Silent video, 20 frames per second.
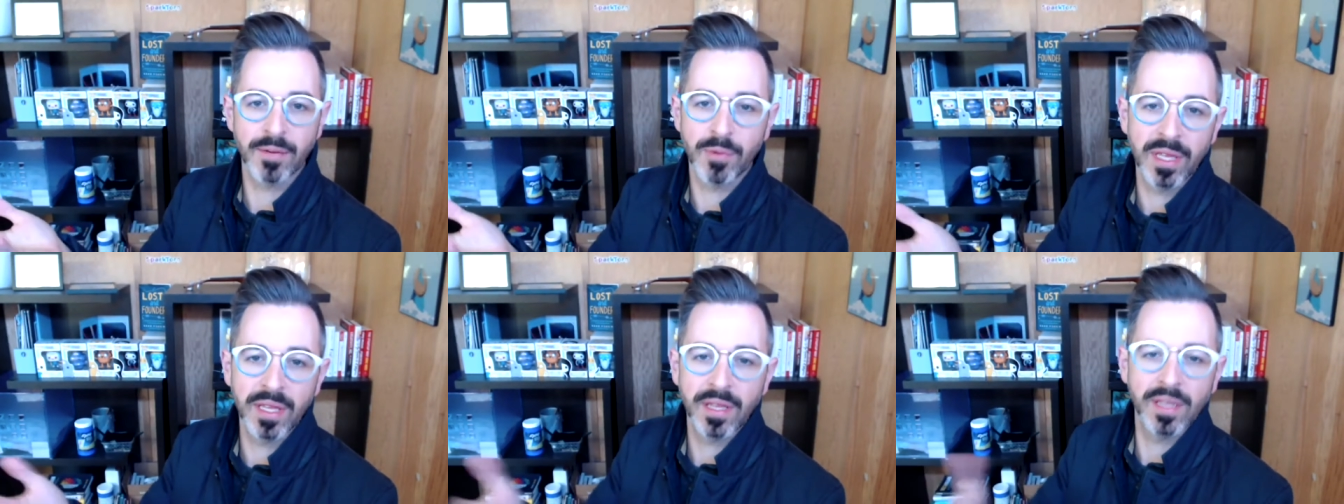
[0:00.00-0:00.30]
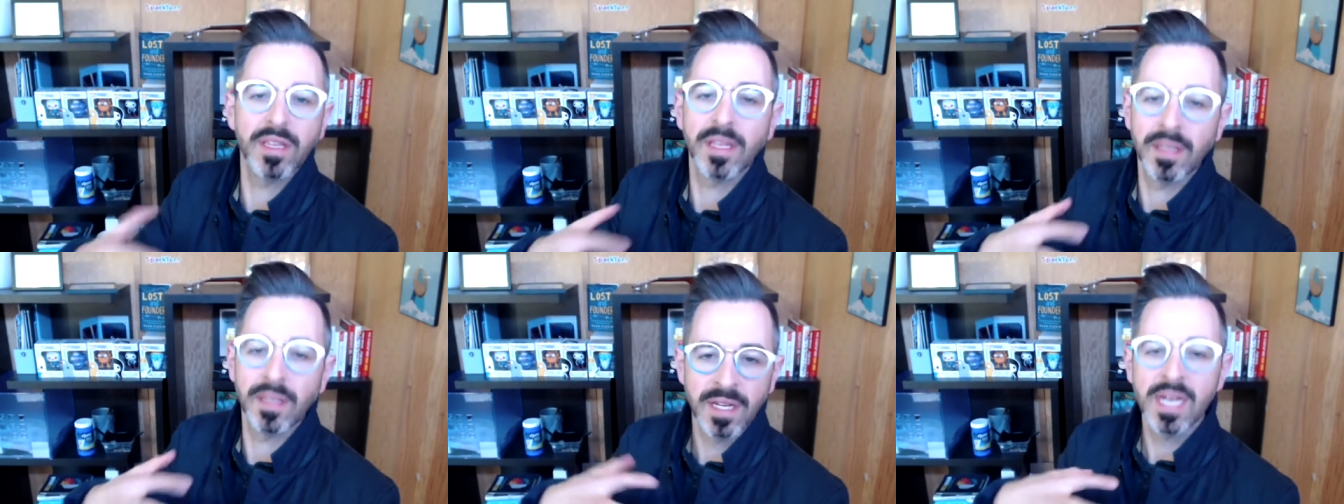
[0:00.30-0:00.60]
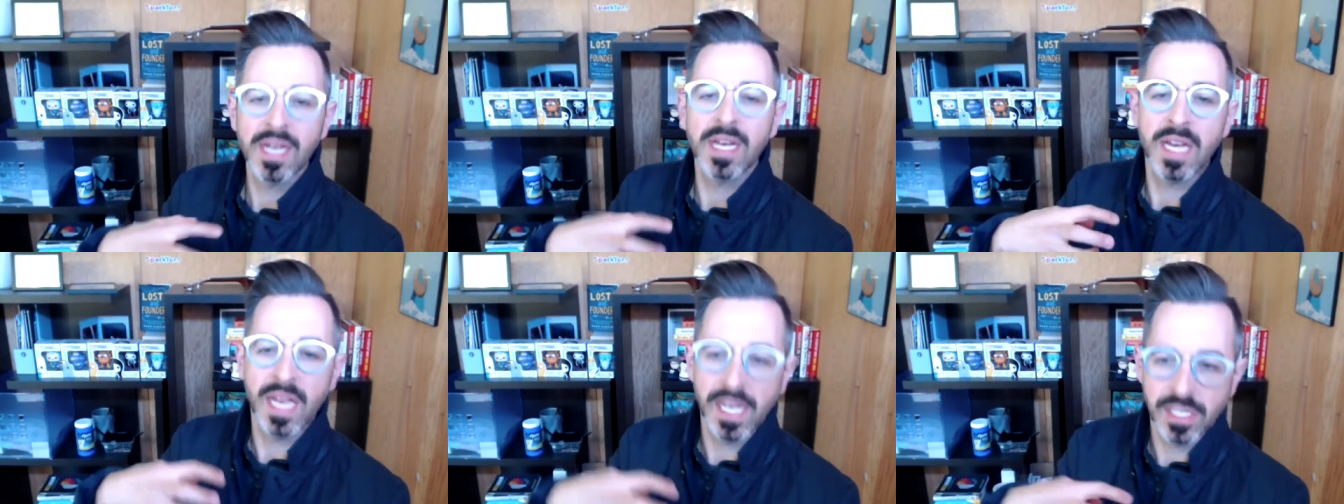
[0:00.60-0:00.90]
we, that
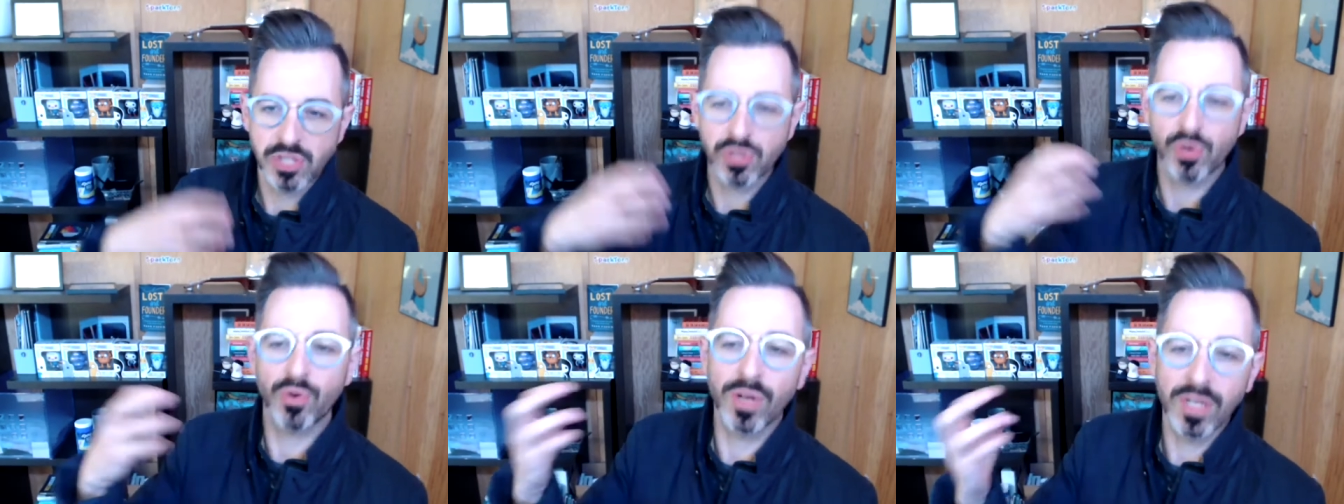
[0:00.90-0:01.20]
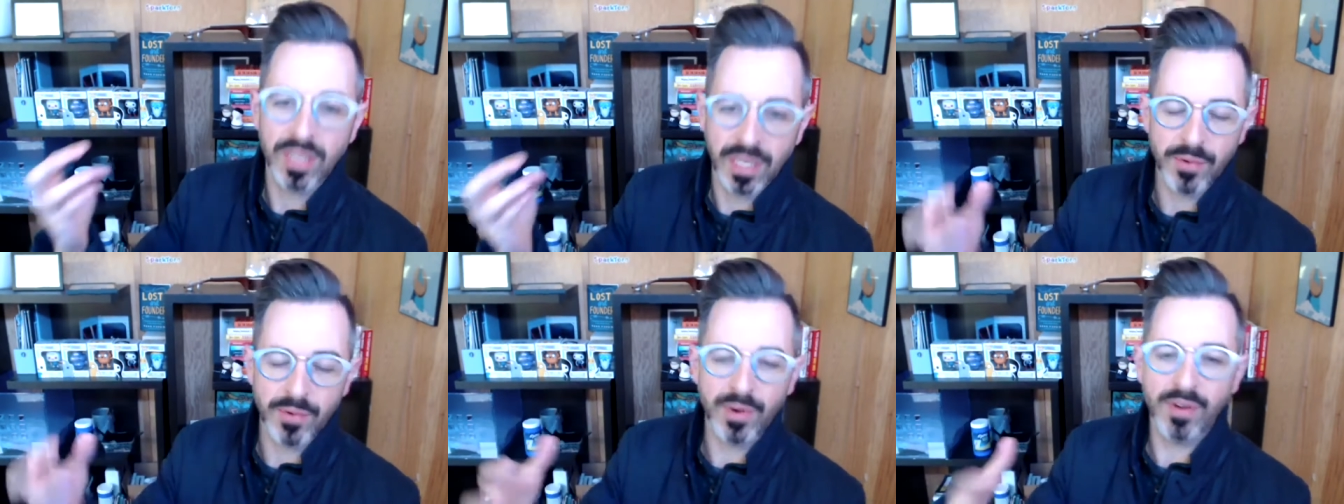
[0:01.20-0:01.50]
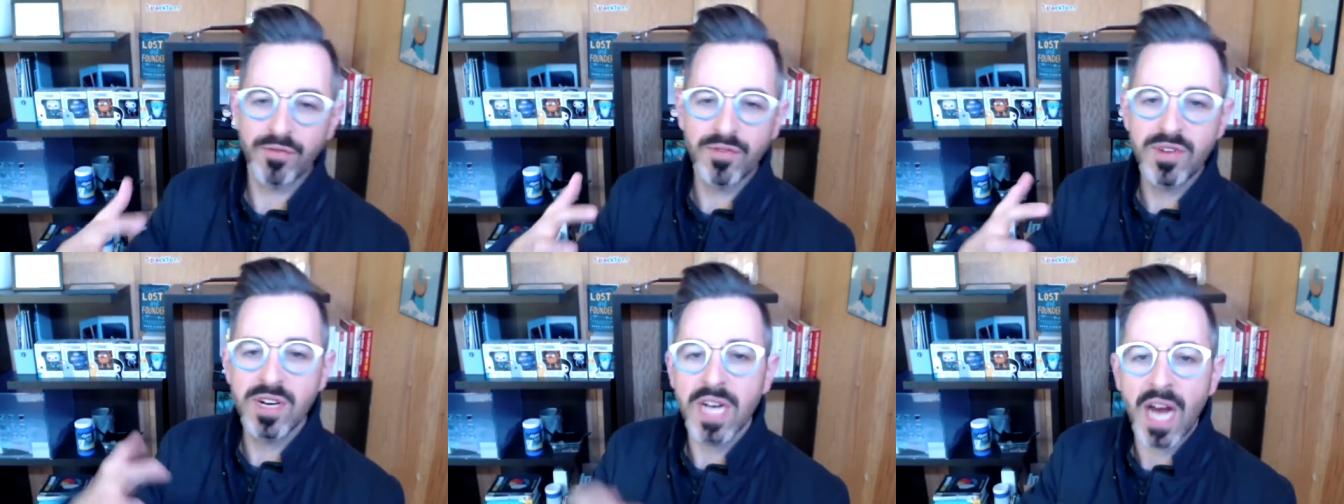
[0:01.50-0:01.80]
historically
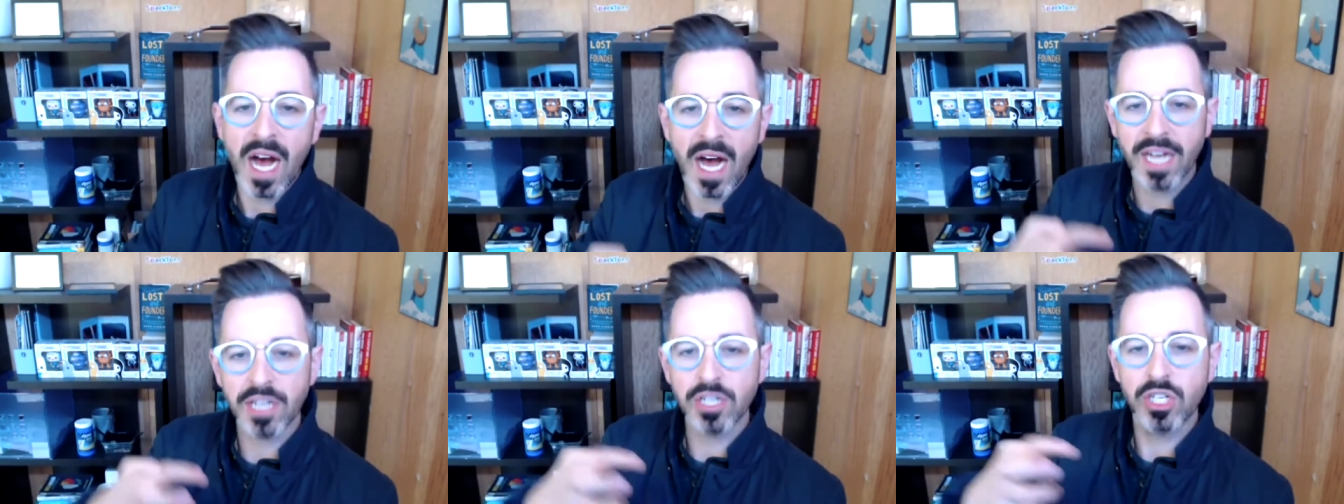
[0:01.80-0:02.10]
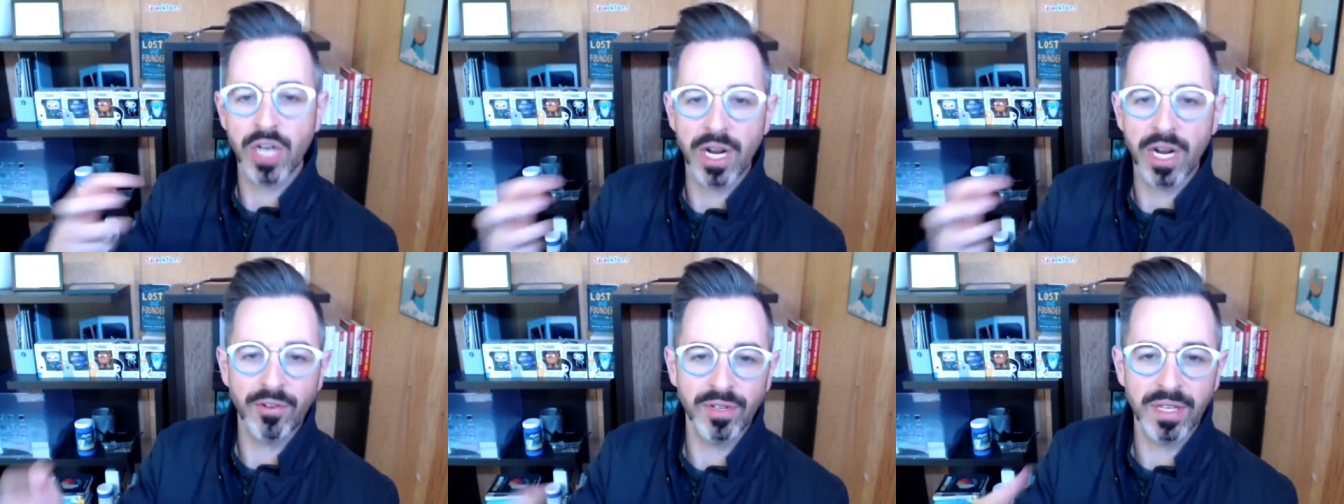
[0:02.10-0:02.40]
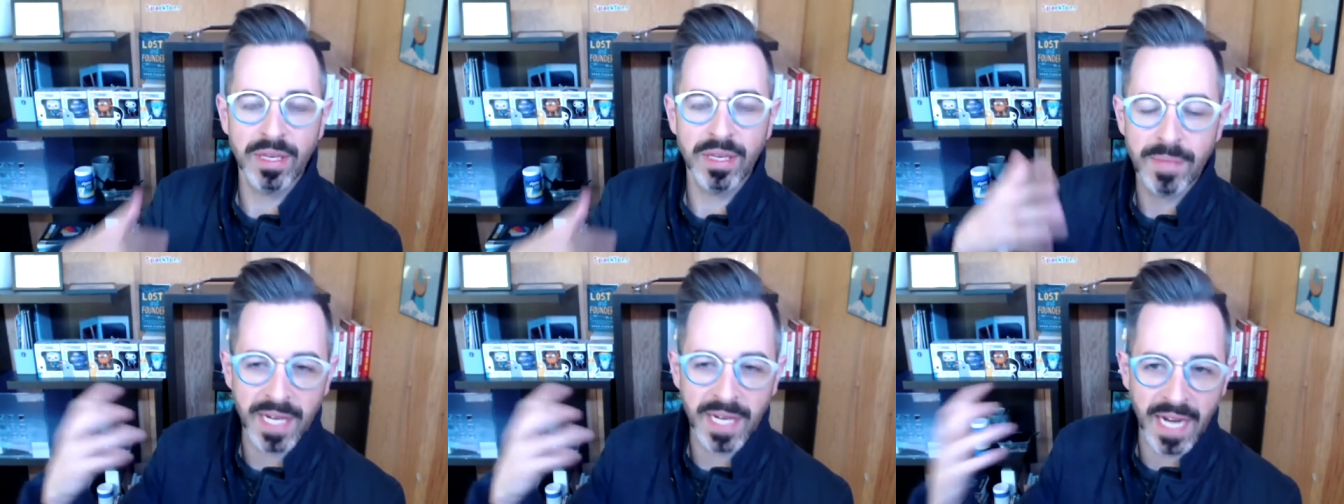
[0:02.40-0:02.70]
we've not
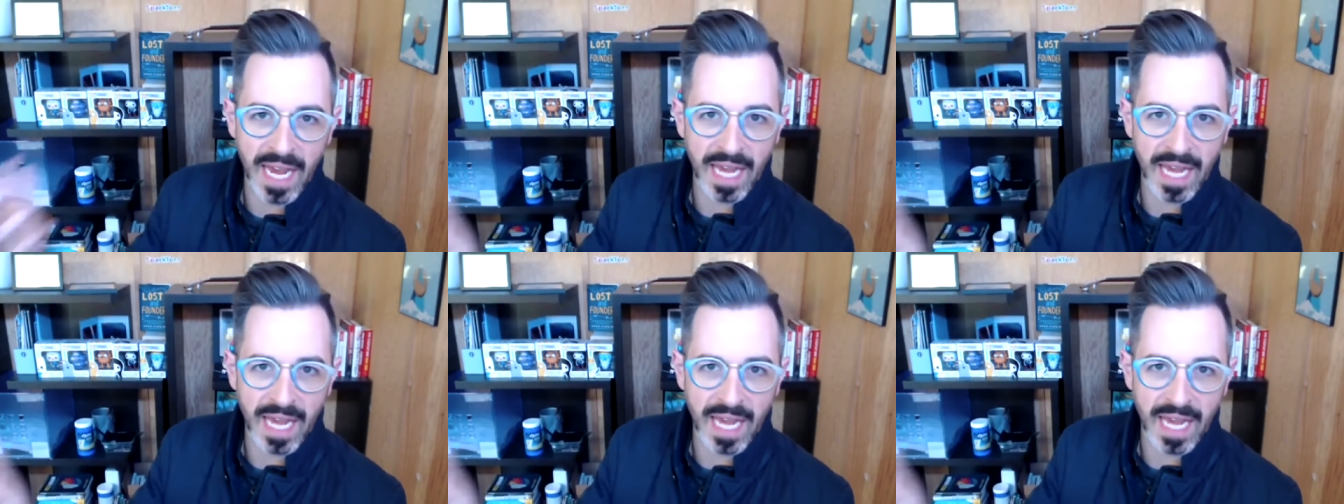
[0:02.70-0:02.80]
generally been